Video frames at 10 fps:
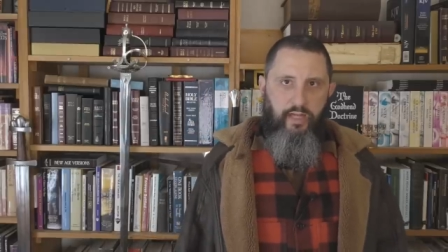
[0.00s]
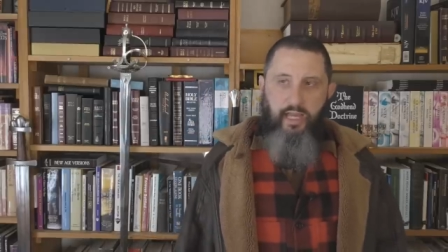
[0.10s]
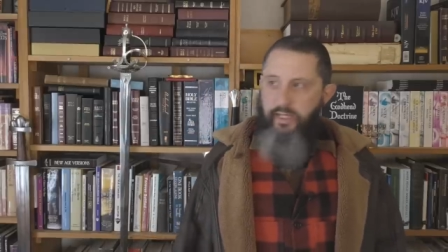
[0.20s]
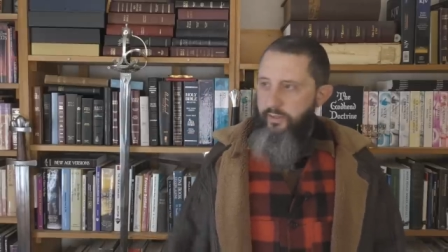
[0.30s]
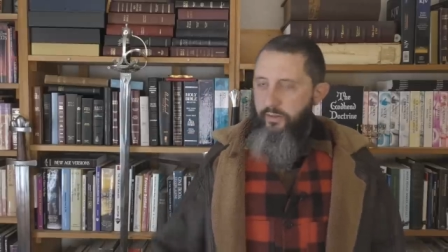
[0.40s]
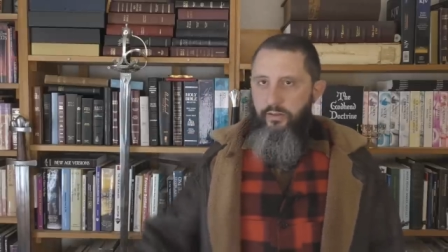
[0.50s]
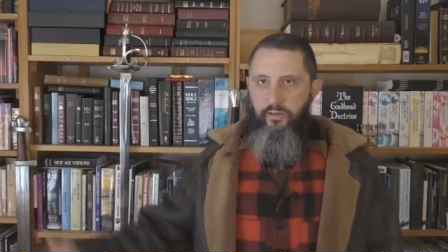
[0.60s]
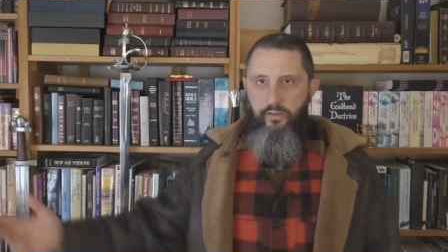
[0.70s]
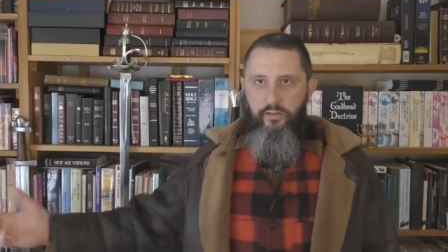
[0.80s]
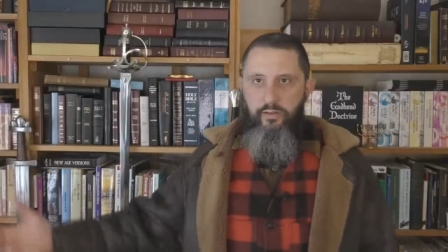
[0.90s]
Hey,
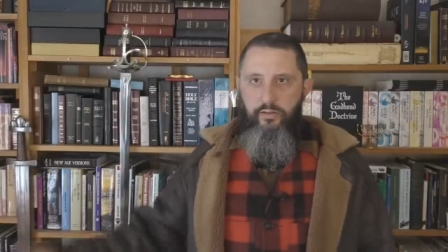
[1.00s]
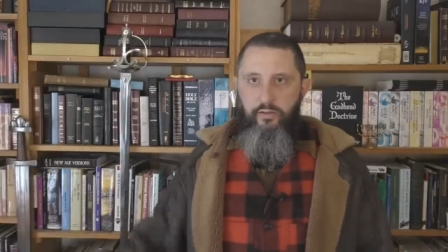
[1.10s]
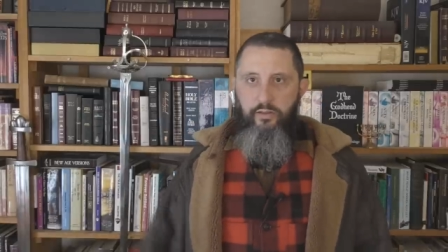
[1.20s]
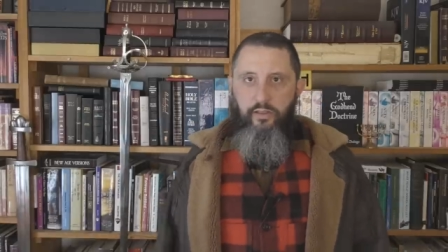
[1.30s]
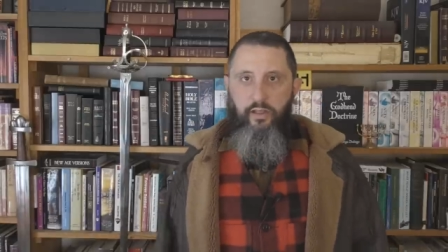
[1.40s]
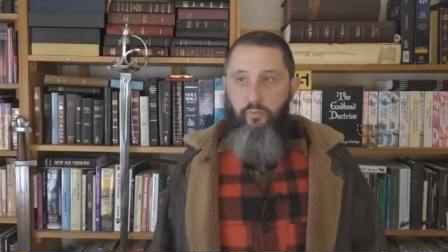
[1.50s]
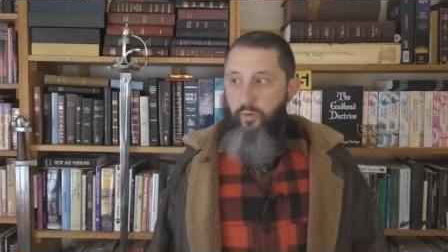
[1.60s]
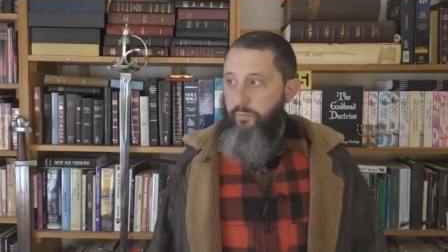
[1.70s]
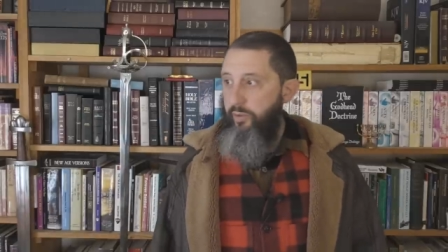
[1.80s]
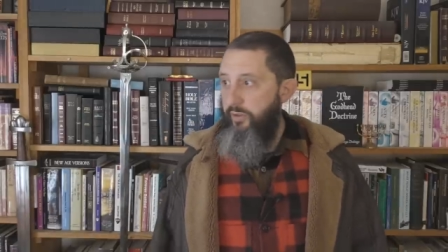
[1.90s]
at
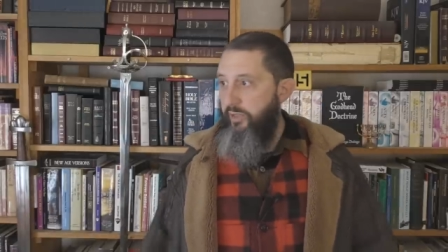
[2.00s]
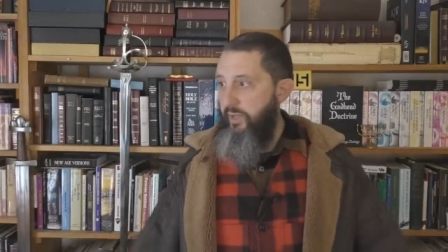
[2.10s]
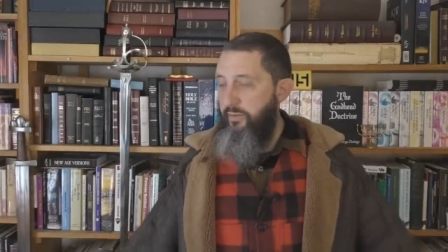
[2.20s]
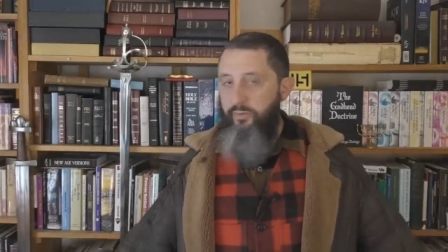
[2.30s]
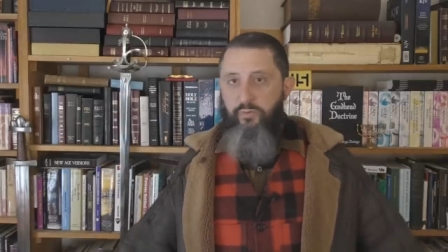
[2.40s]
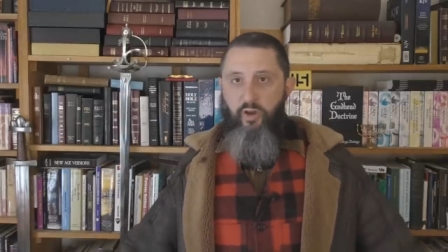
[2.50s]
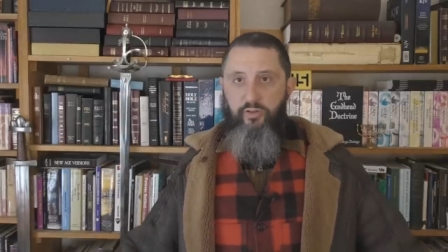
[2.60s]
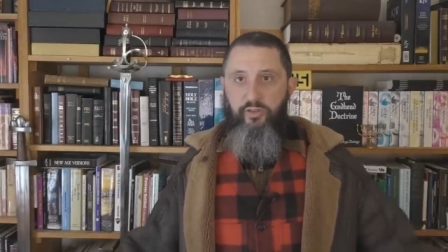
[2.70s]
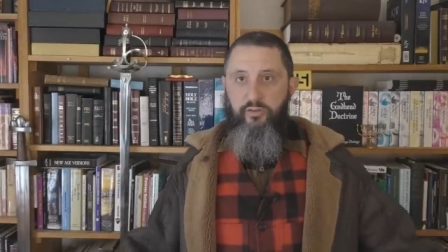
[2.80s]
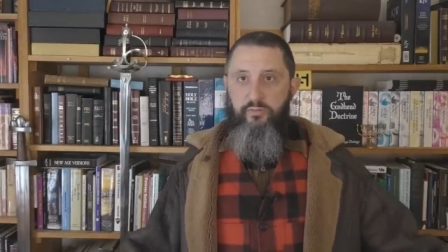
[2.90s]
one point in time, it was
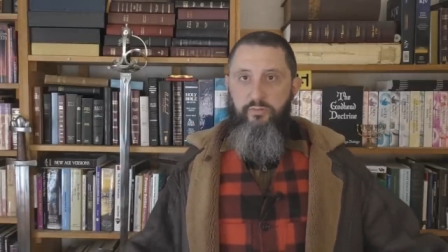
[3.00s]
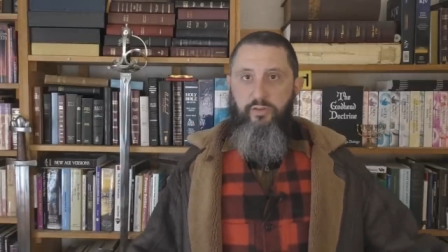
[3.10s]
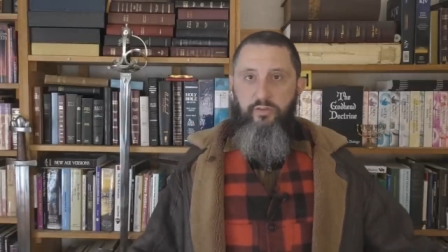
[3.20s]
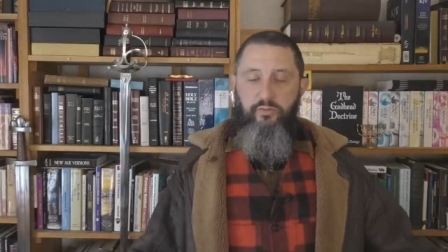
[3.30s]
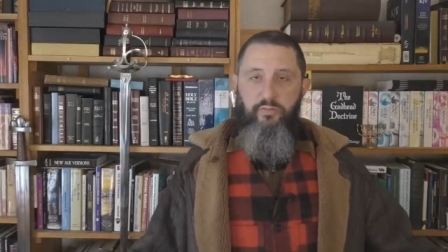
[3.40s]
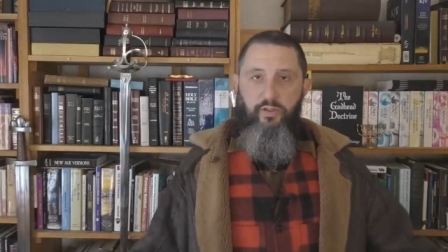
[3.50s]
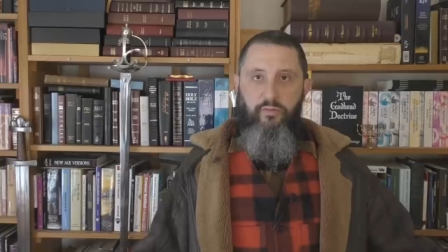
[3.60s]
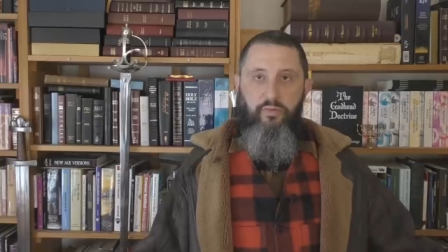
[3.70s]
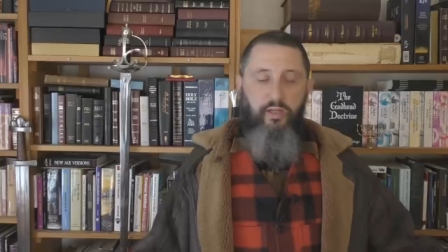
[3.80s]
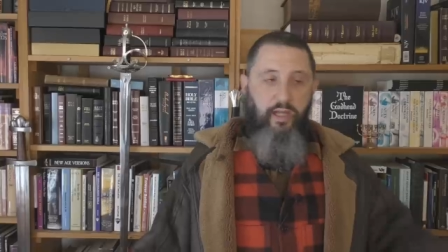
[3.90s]
wrong to, to you
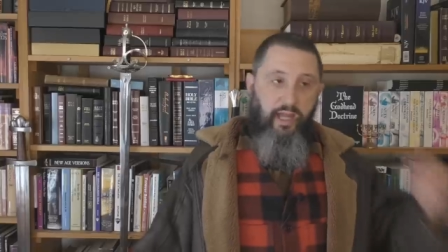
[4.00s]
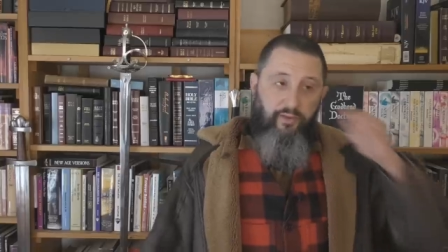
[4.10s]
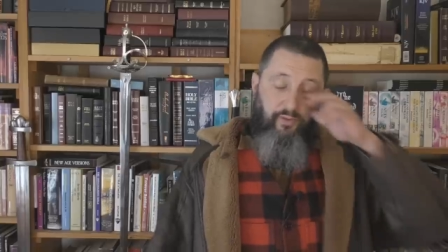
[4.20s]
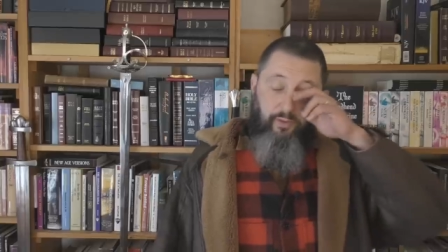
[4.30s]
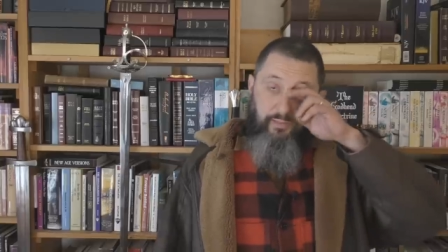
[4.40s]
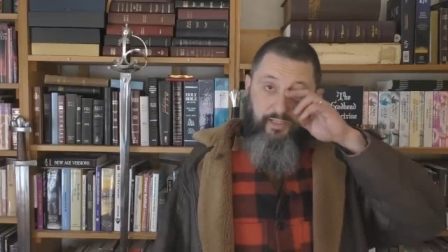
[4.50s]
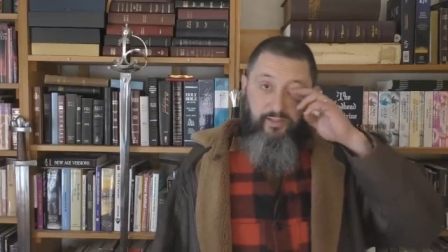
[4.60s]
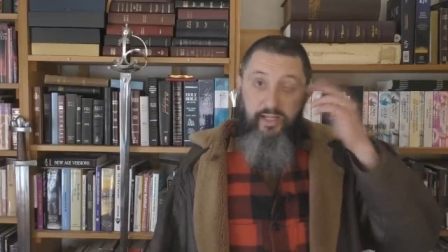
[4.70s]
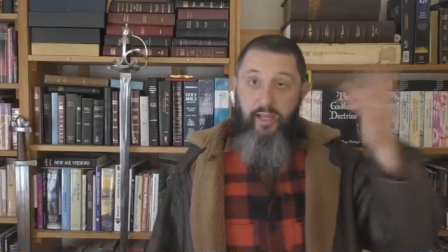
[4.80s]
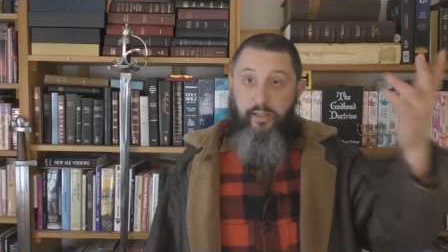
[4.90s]
know, have a
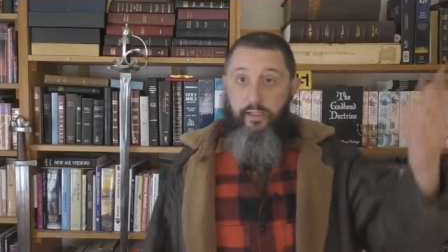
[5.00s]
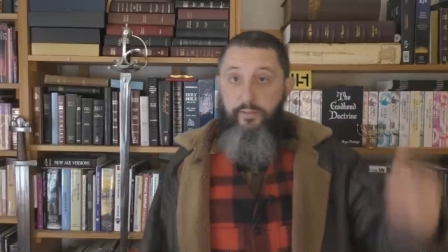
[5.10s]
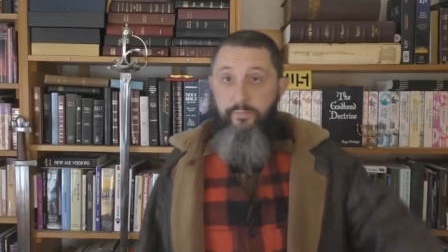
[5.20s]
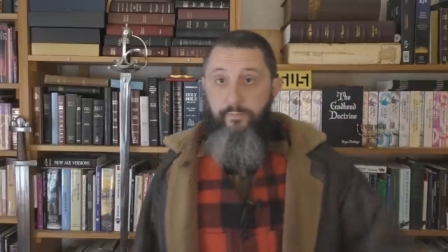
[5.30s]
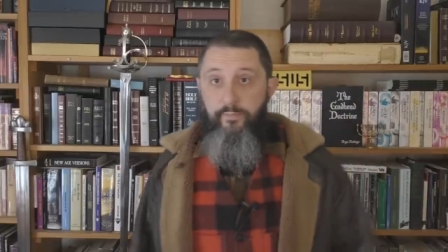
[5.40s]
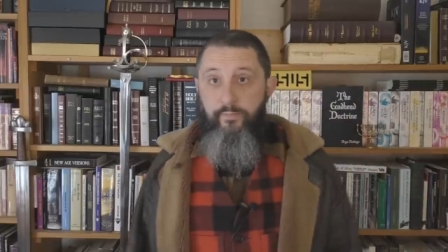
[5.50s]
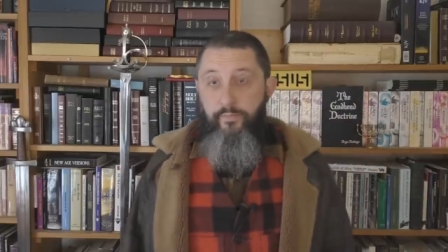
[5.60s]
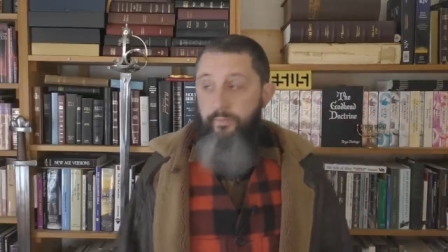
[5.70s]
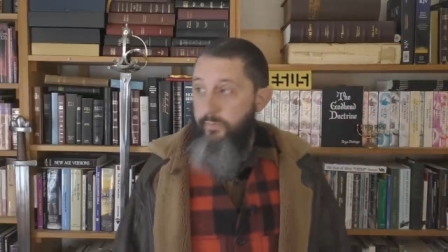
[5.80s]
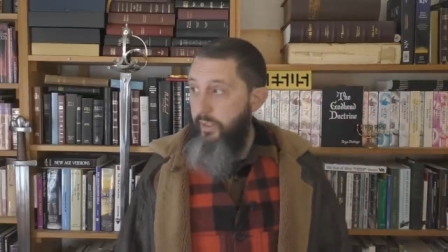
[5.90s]
bestiality.
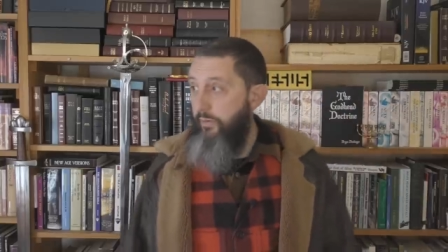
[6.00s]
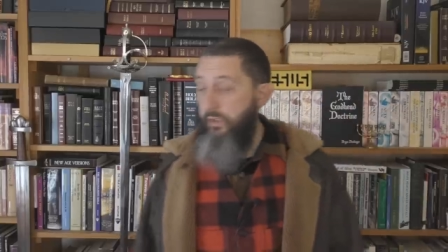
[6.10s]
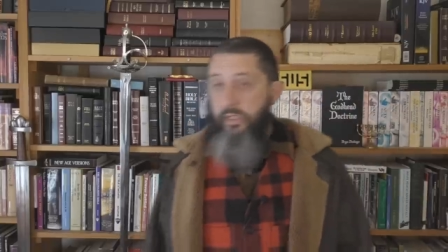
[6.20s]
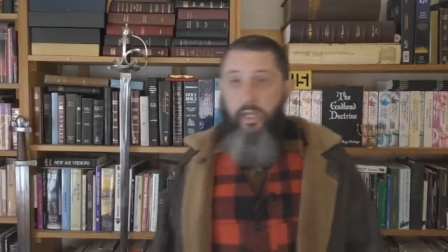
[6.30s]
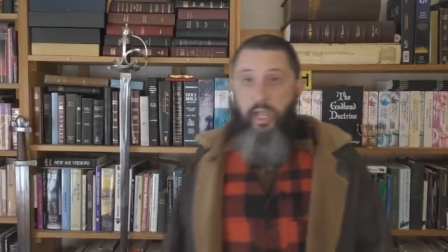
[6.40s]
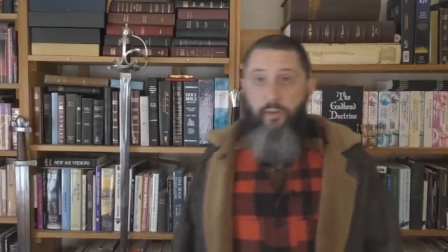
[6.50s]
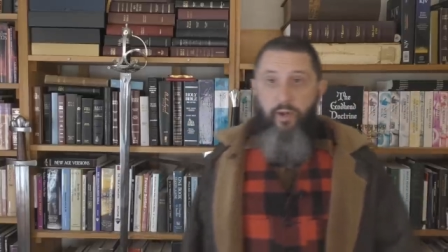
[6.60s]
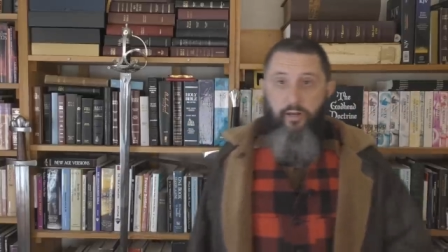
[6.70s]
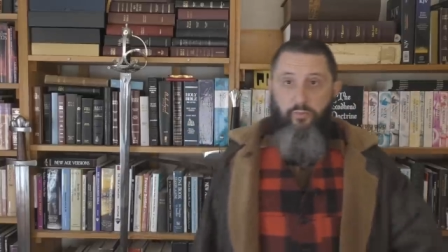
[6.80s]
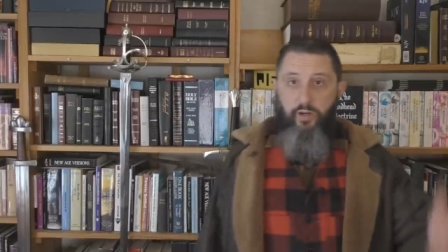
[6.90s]
You know, hey,
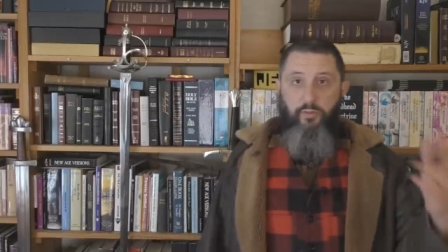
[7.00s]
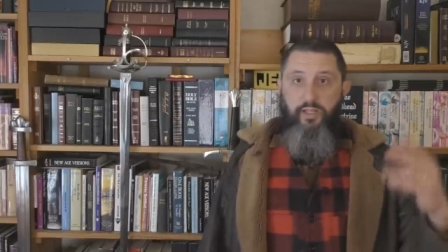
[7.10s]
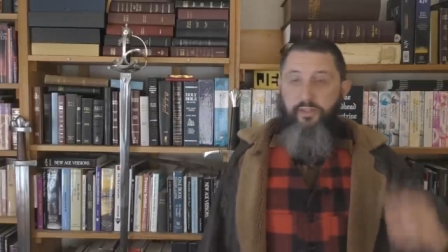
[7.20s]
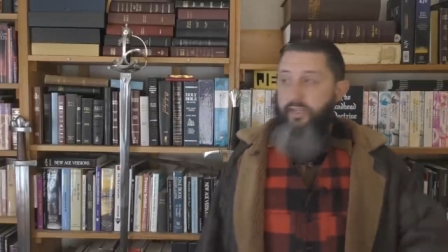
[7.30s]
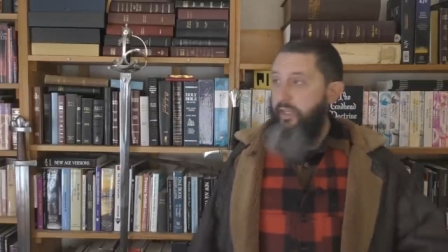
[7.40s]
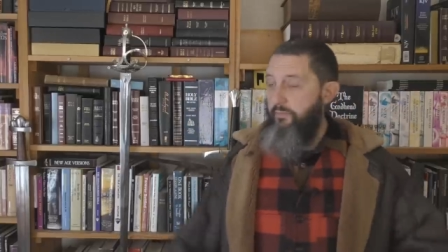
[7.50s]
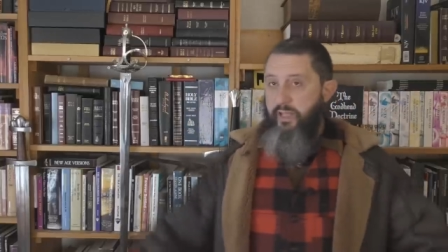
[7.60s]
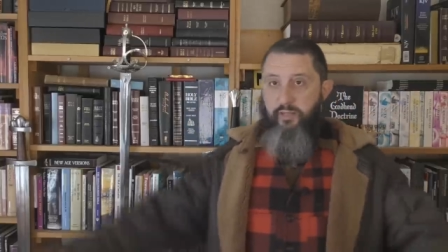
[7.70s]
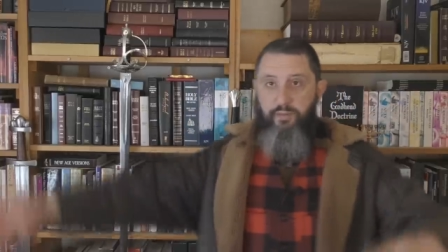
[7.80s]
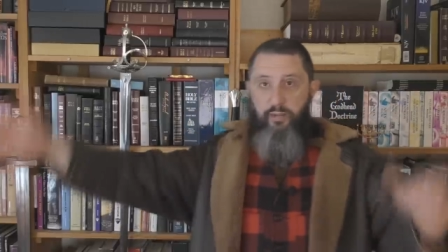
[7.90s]
why don't, why don't we get that and
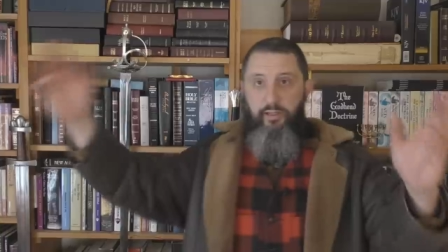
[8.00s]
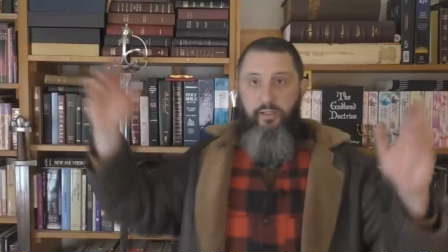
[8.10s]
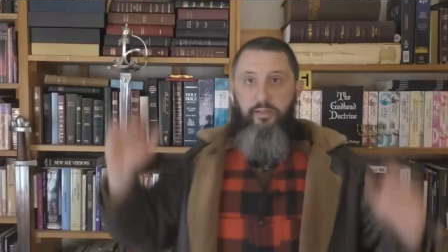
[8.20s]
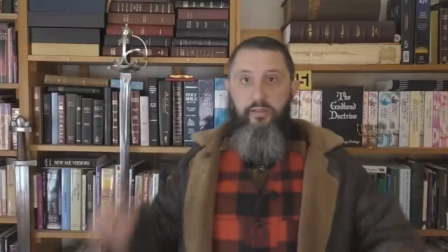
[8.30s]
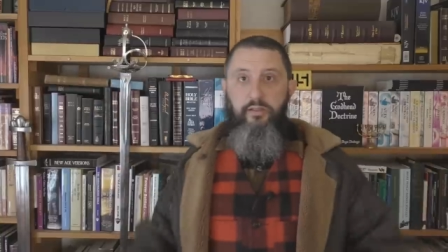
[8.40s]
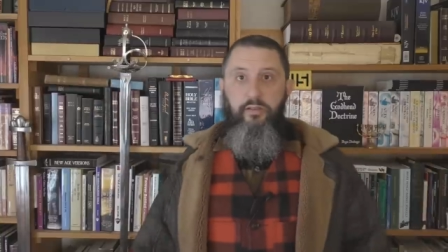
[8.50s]
make it public?